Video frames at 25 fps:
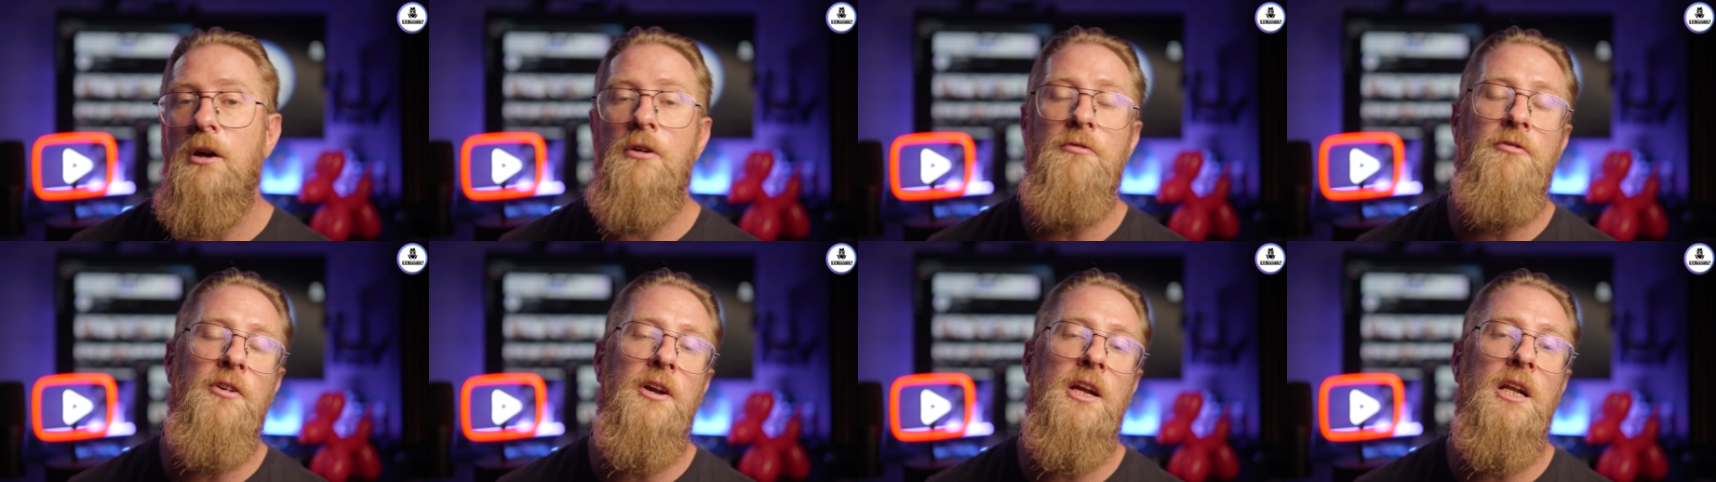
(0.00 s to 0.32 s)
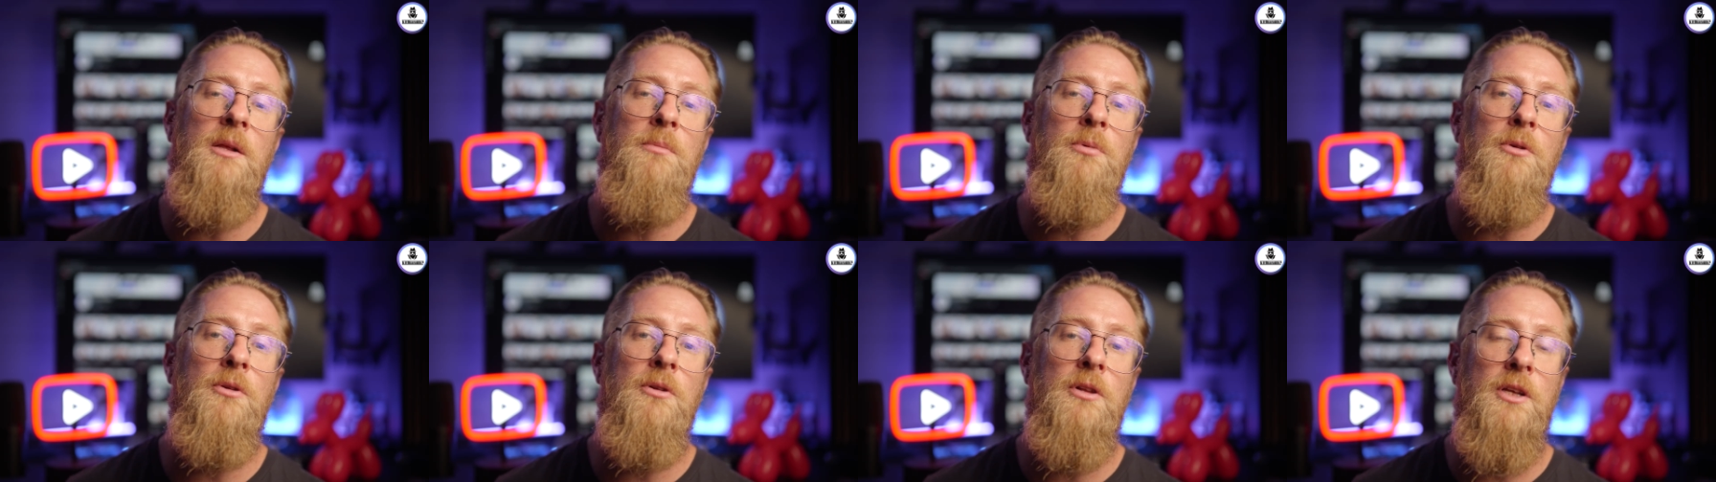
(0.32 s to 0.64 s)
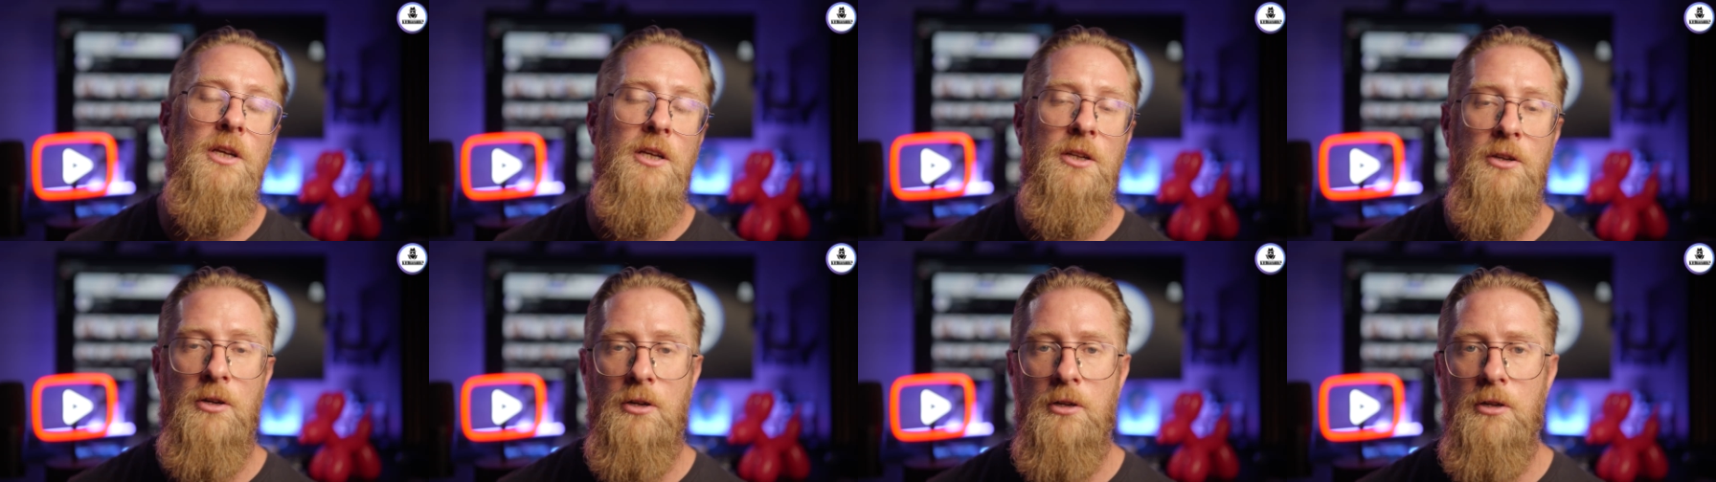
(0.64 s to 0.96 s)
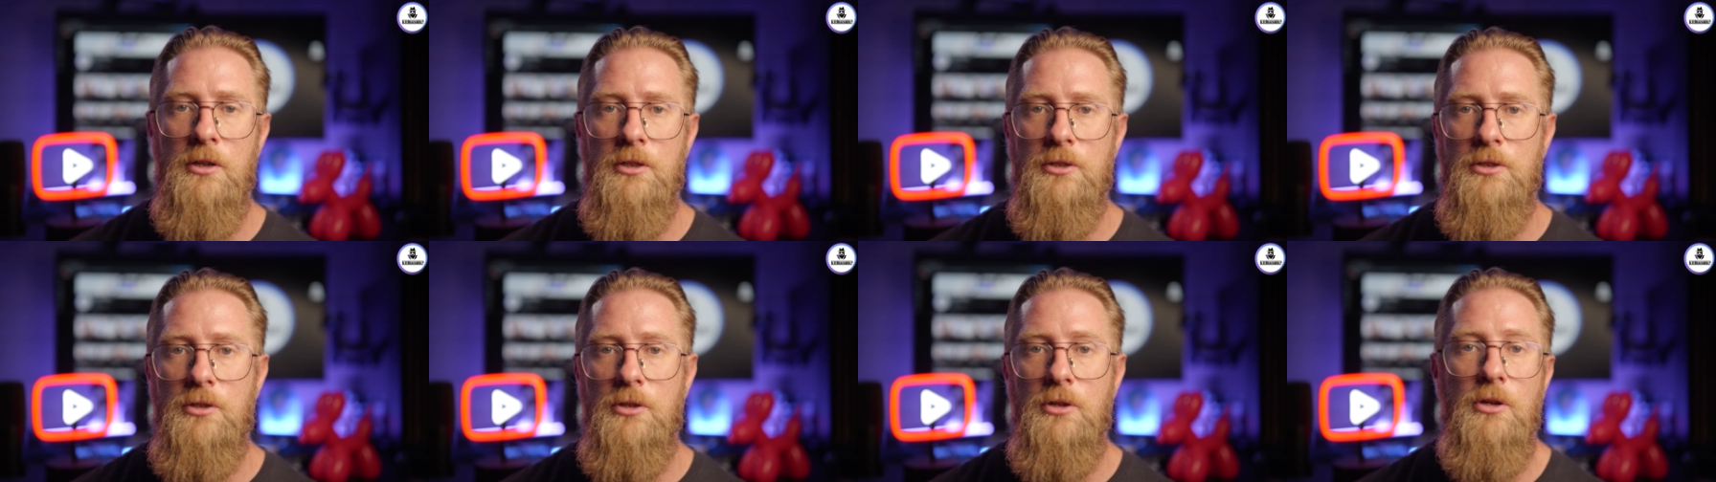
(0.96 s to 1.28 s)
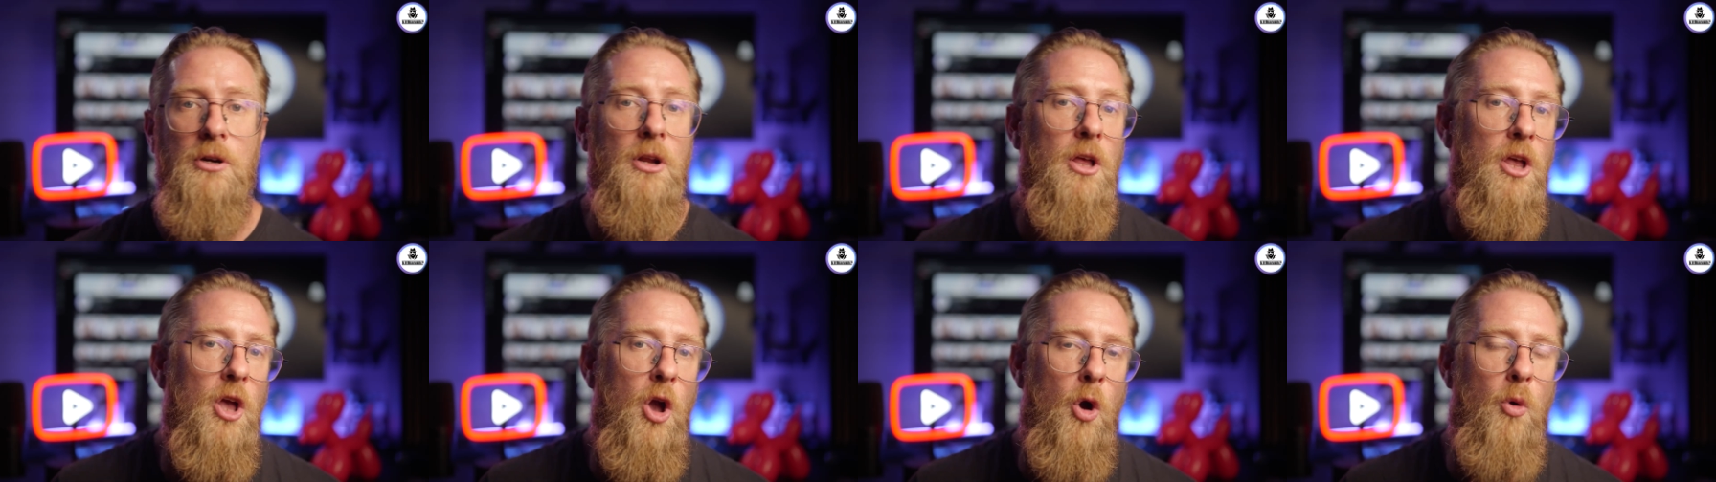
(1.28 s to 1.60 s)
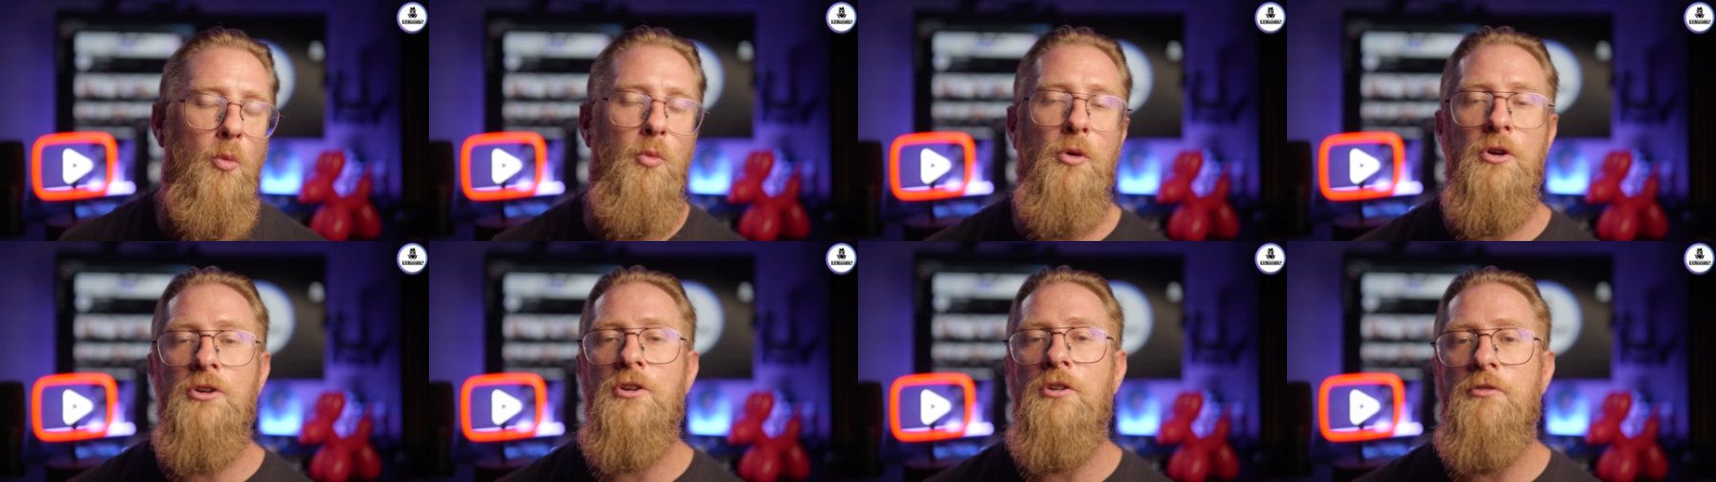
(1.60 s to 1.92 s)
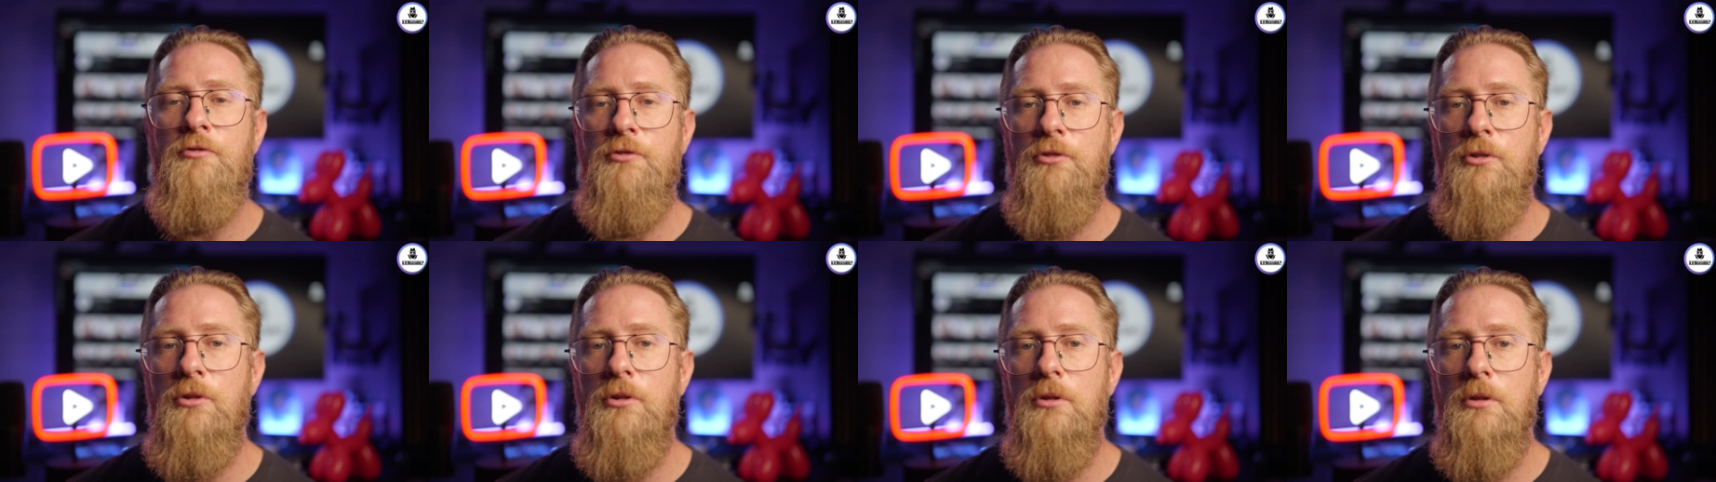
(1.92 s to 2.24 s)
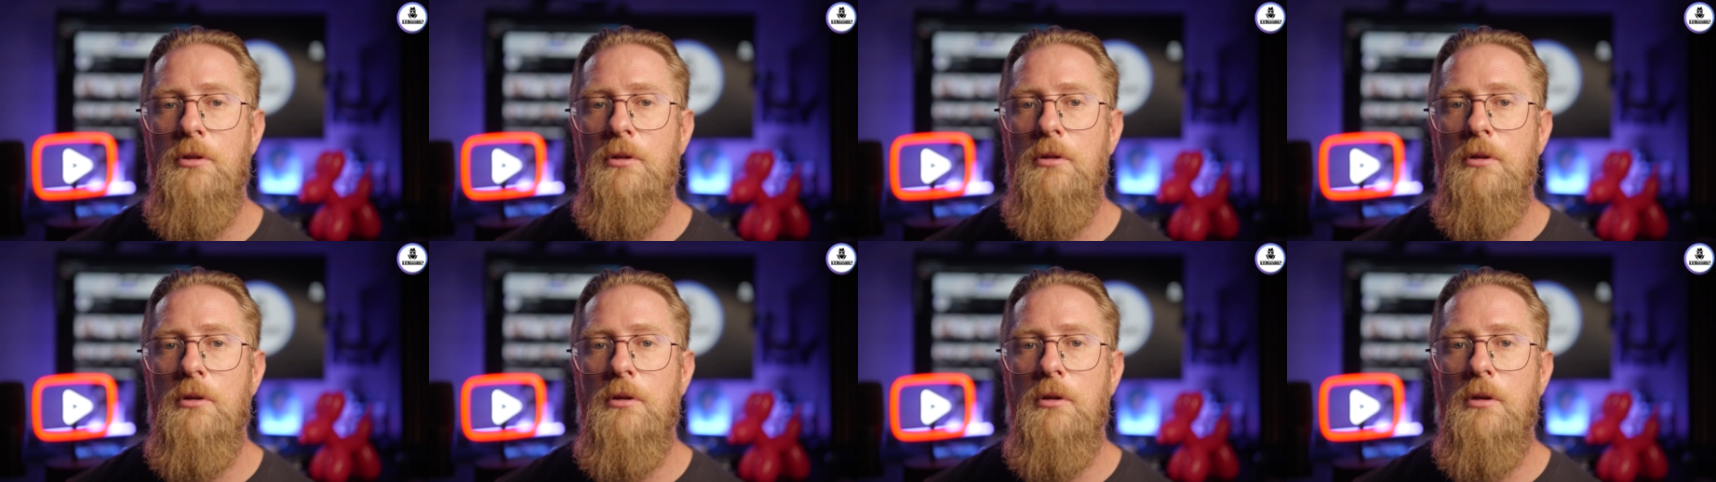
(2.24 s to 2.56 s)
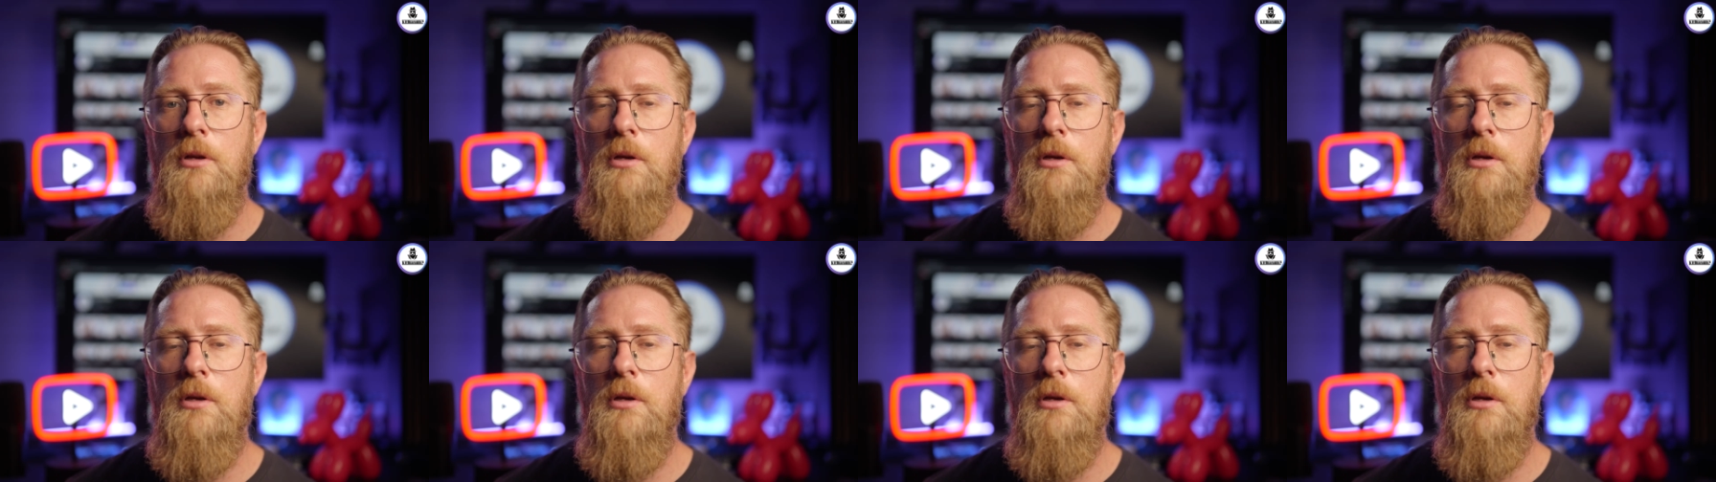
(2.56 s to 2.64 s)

available in our cluster. Wonderful.